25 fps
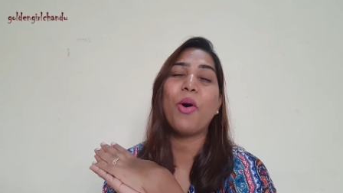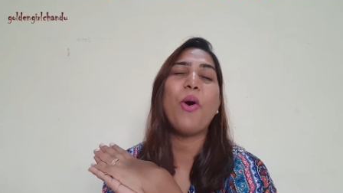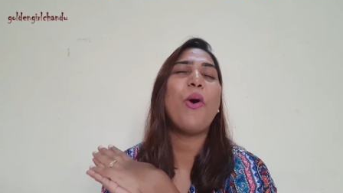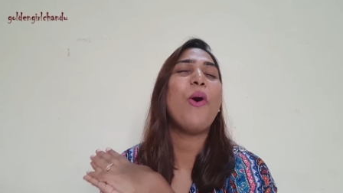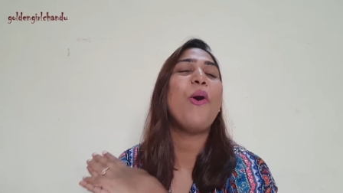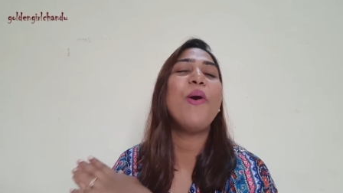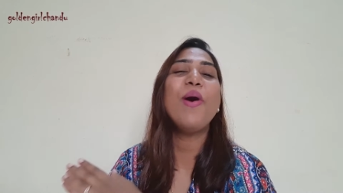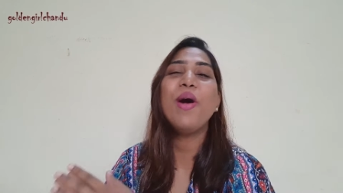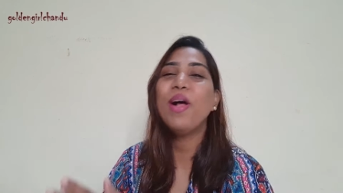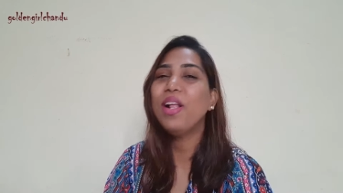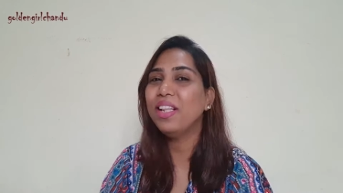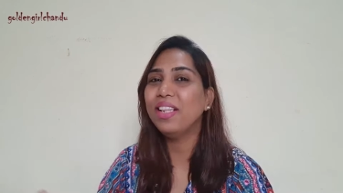
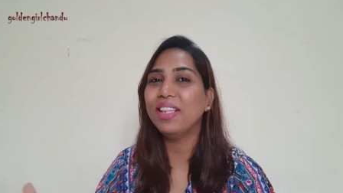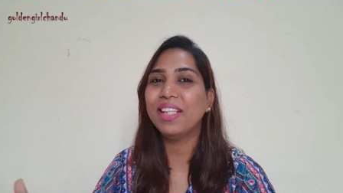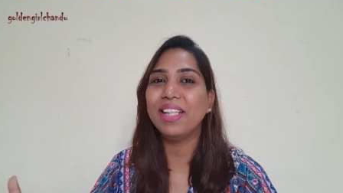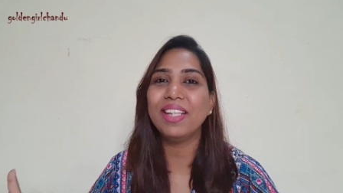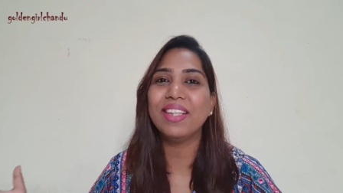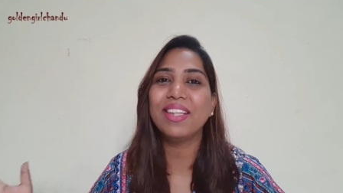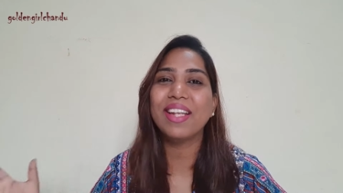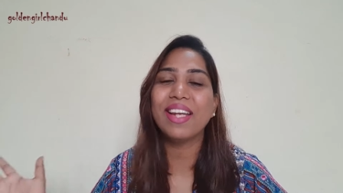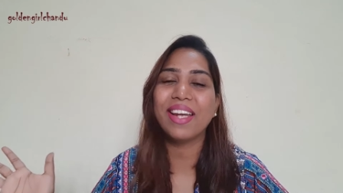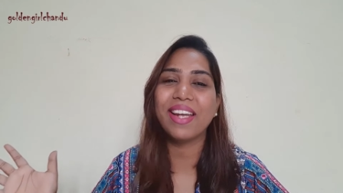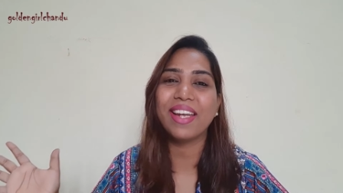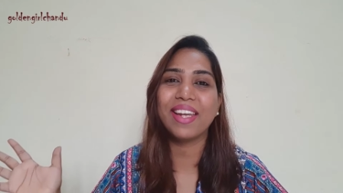all
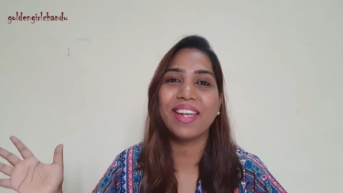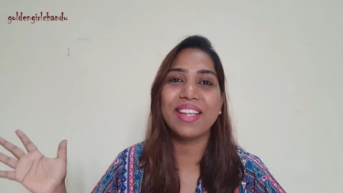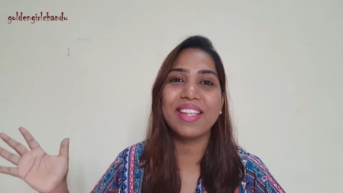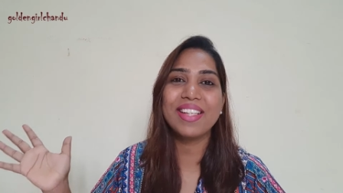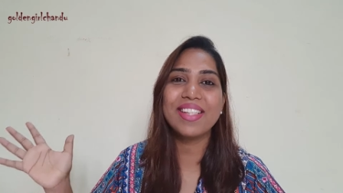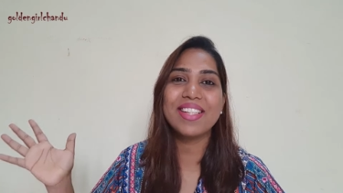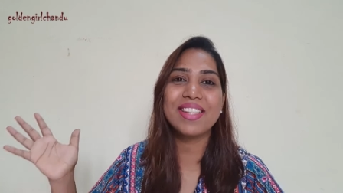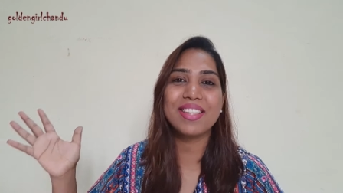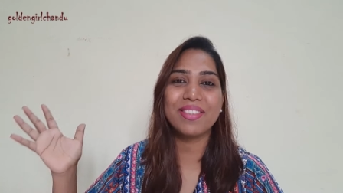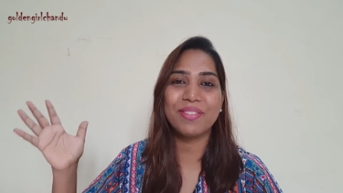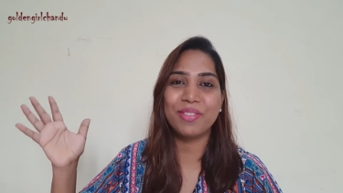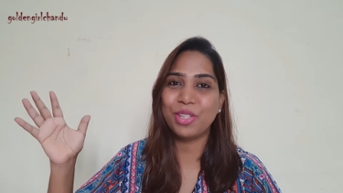the
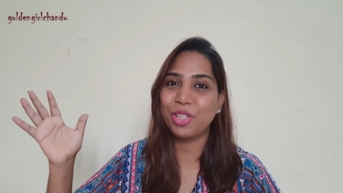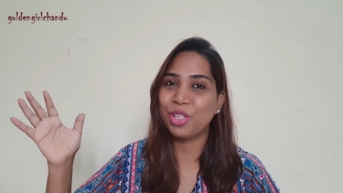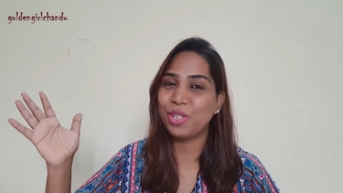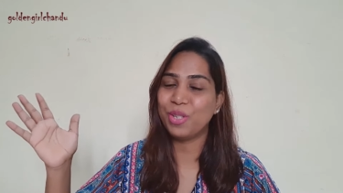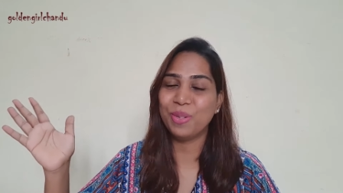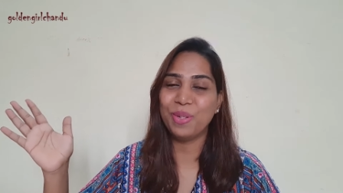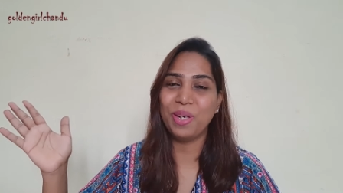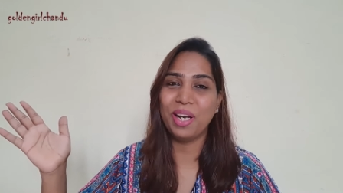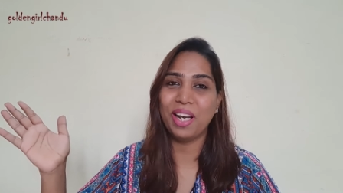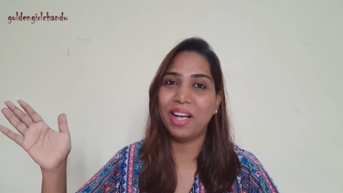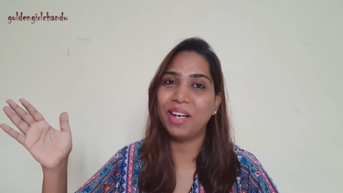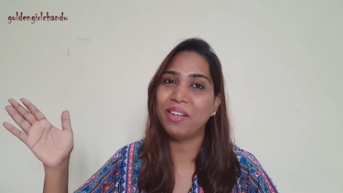things which
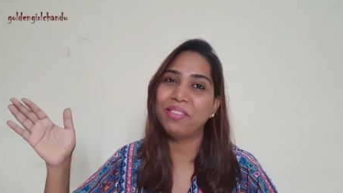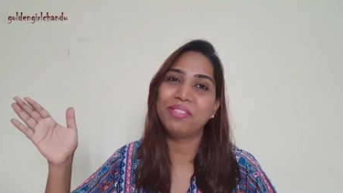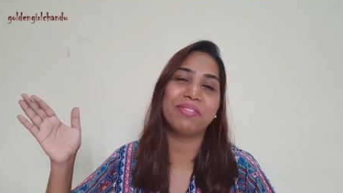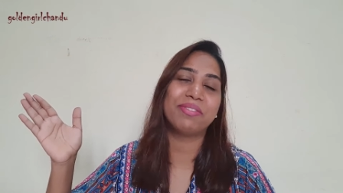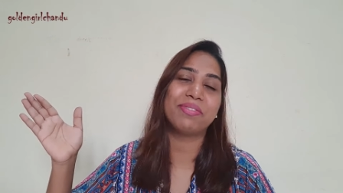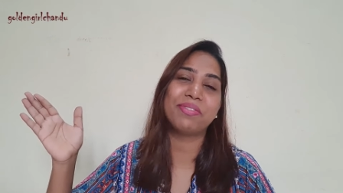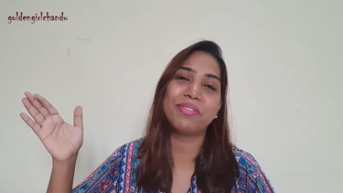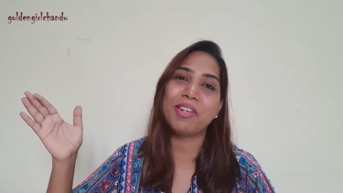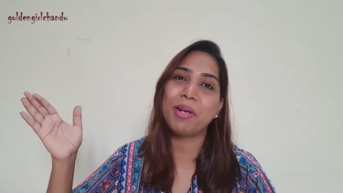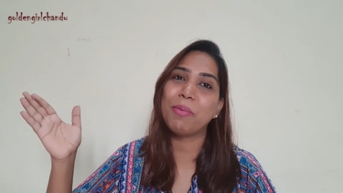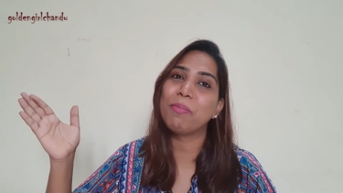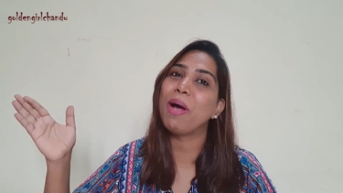you
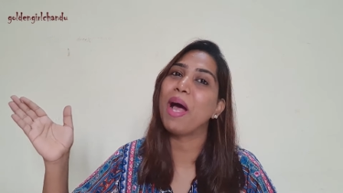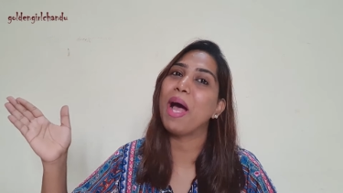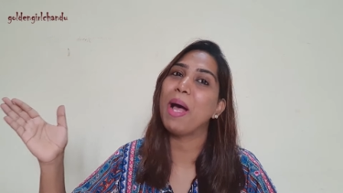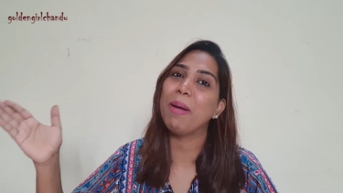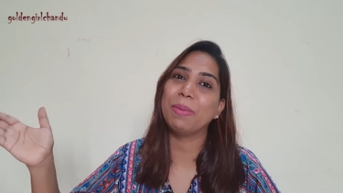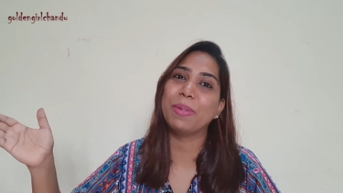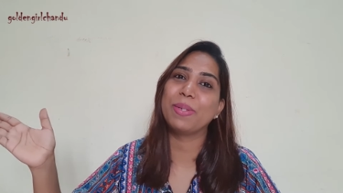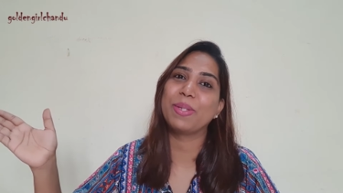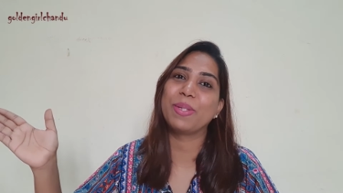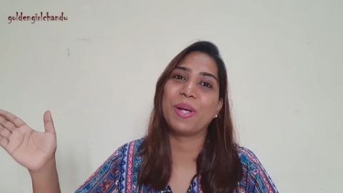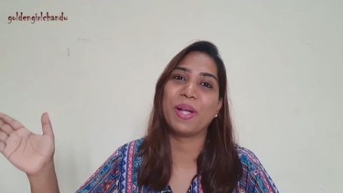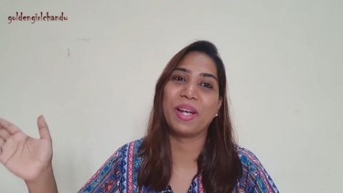love from
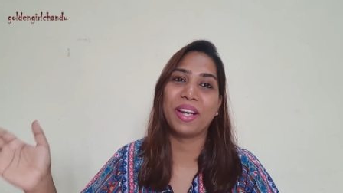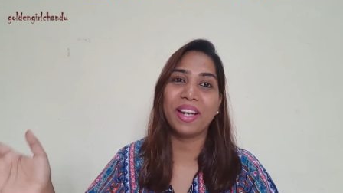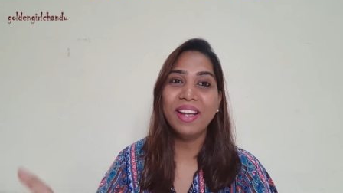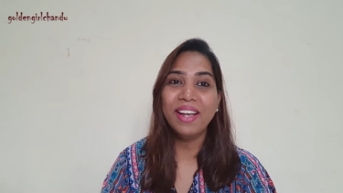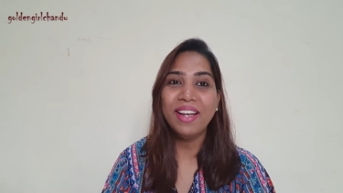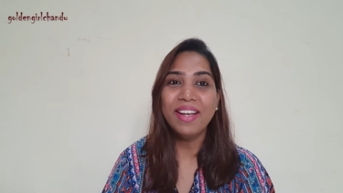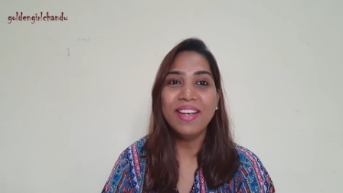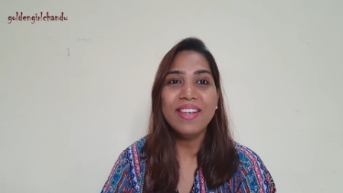Amazon.